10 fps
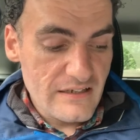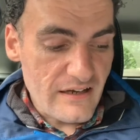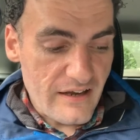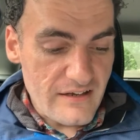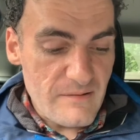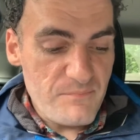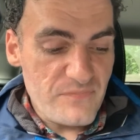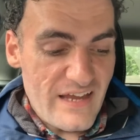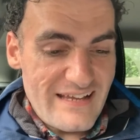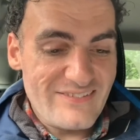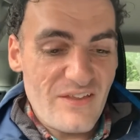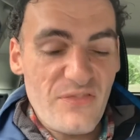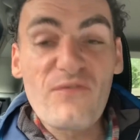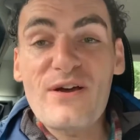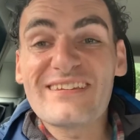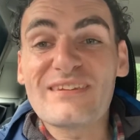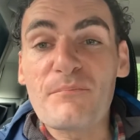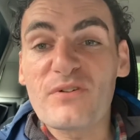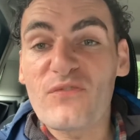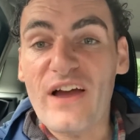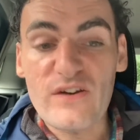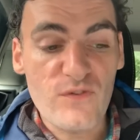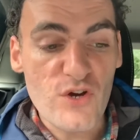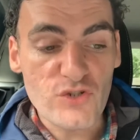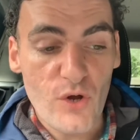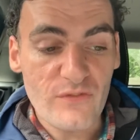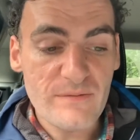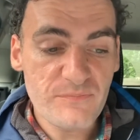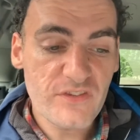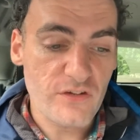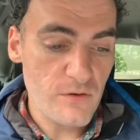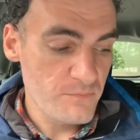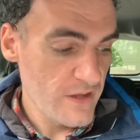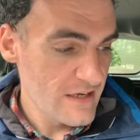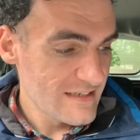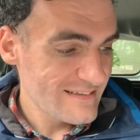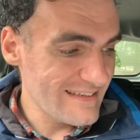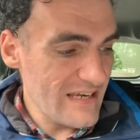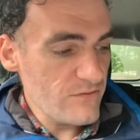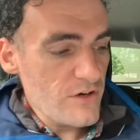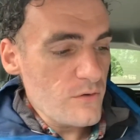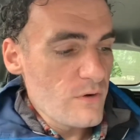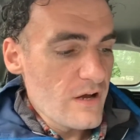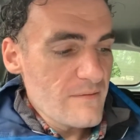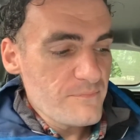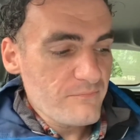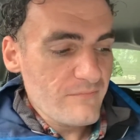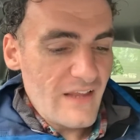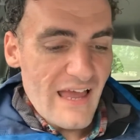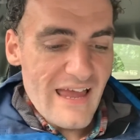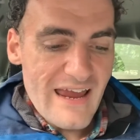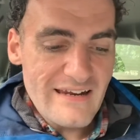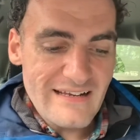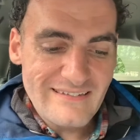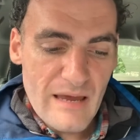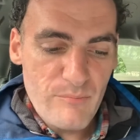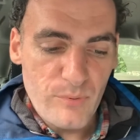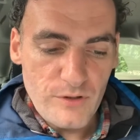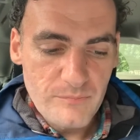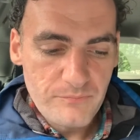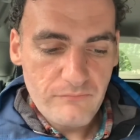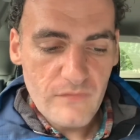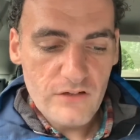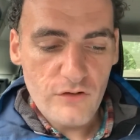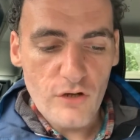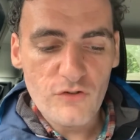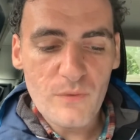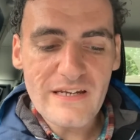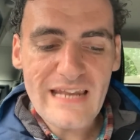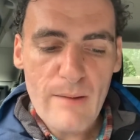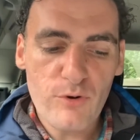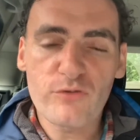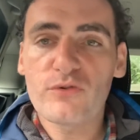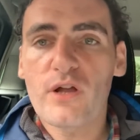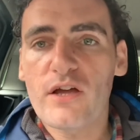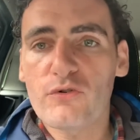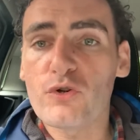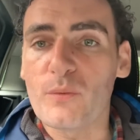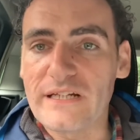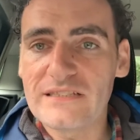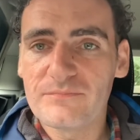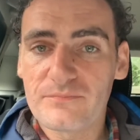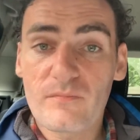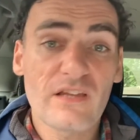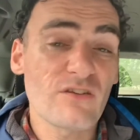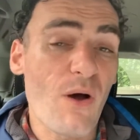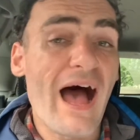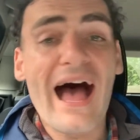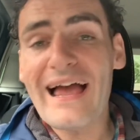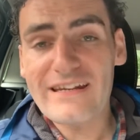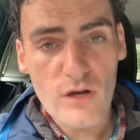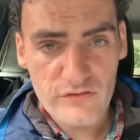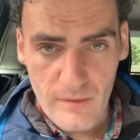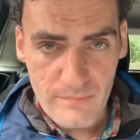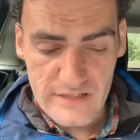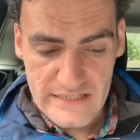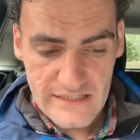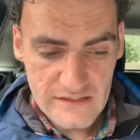is the very simplified version of it. So to give you an example, so dwi'n nabod rhywun, so I know somebody.